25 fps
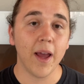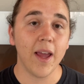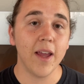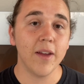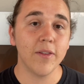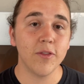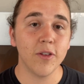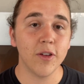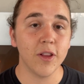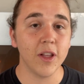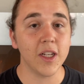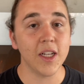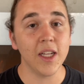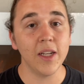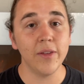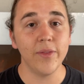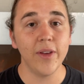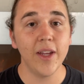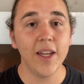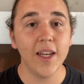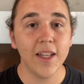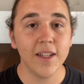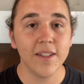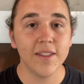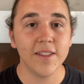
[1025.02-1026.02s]
for the
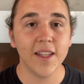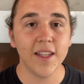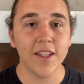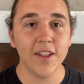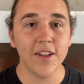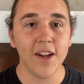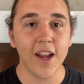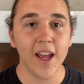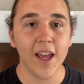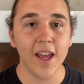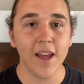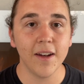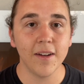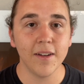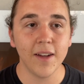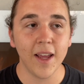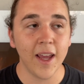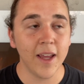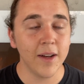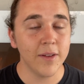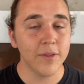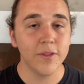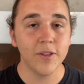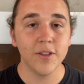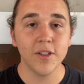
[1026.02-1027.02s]
convenience that you get
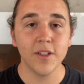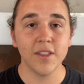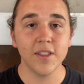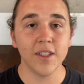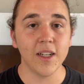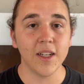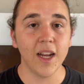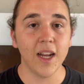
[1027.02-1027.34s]
and for just a